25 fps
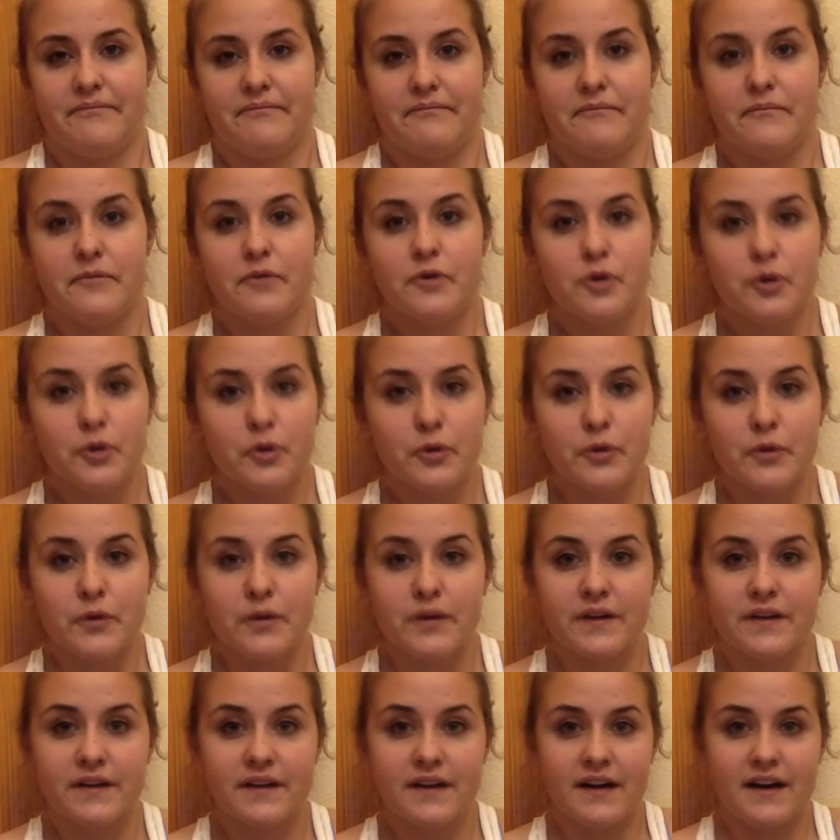mood,
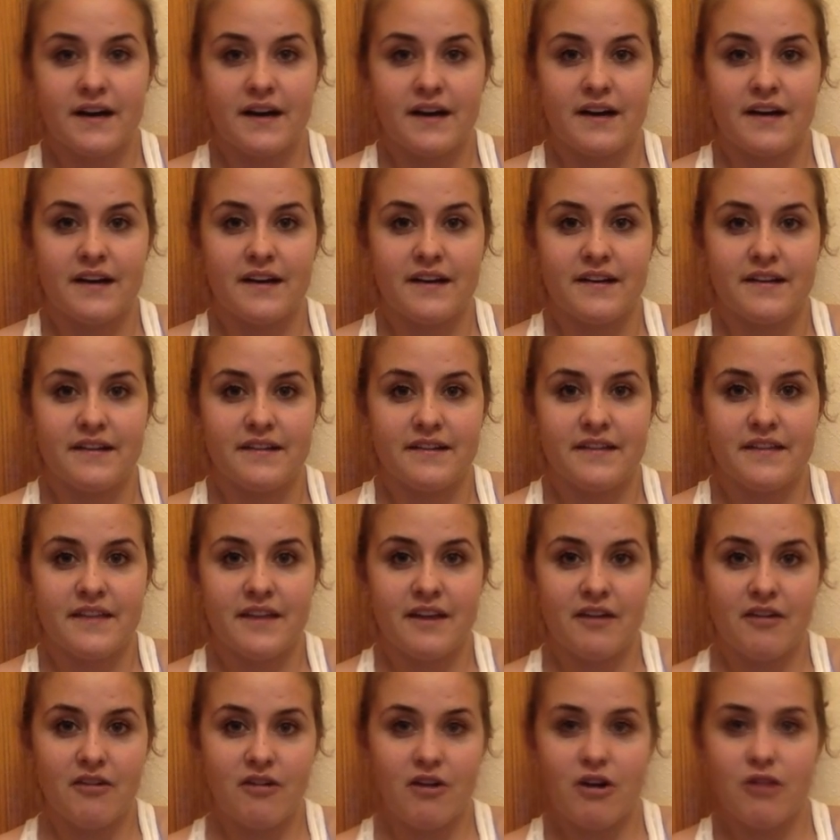
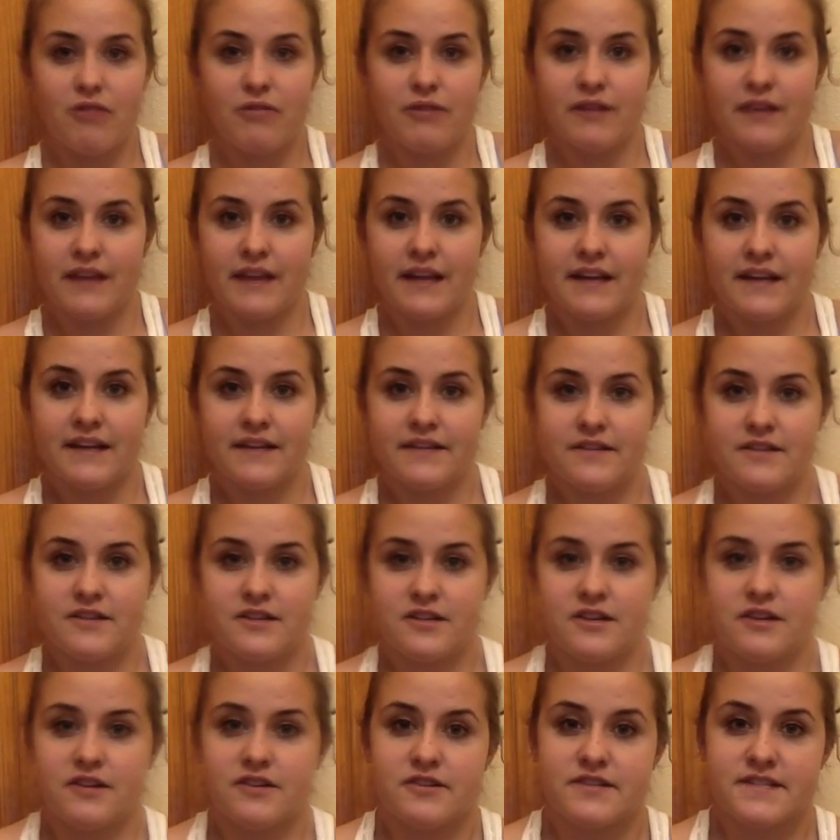they're all related to
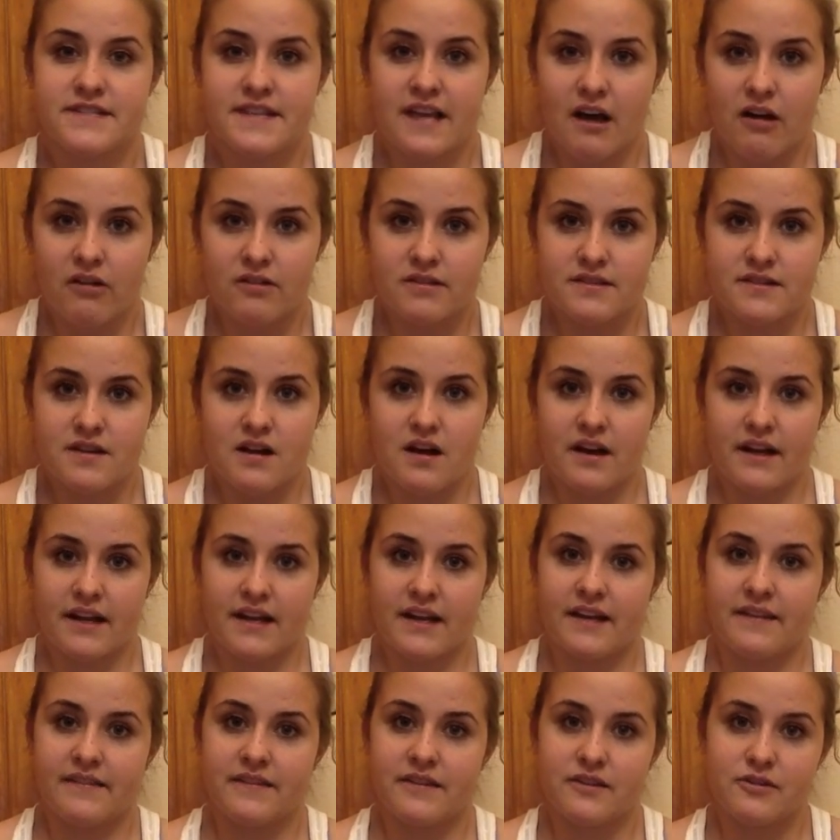your cells not
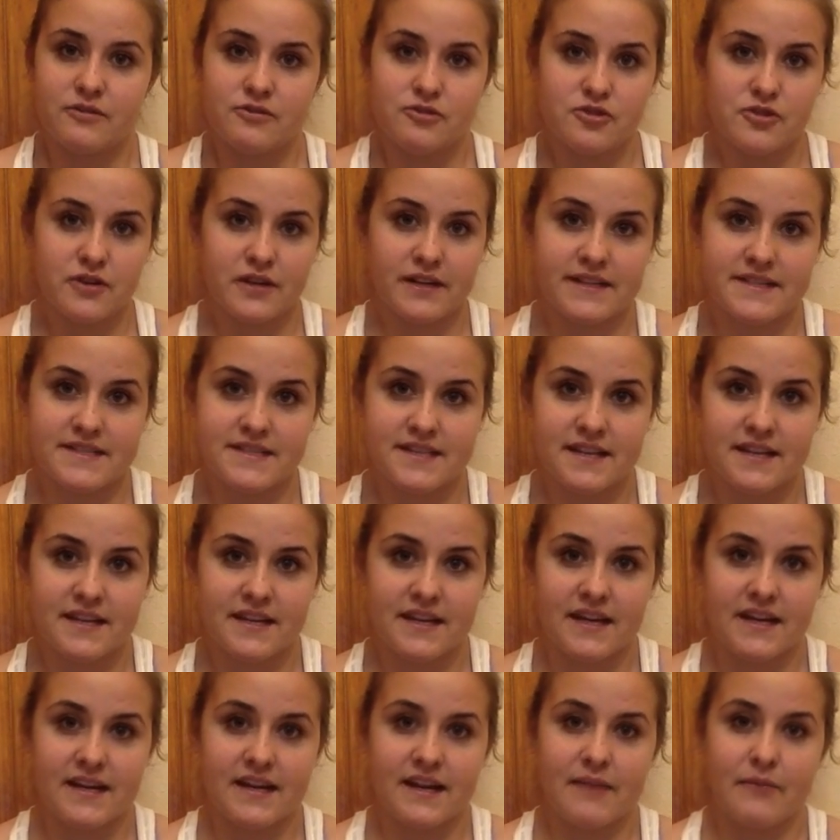getting the nutrients they need.